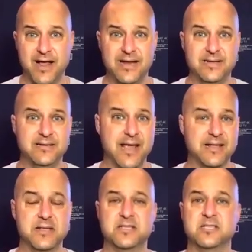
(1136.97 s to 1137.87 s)

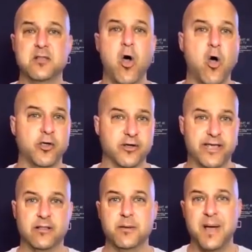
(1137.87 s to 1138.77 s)
It's slow, you're
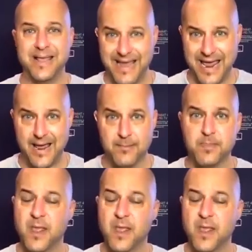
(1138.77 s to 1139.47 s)
killing my game.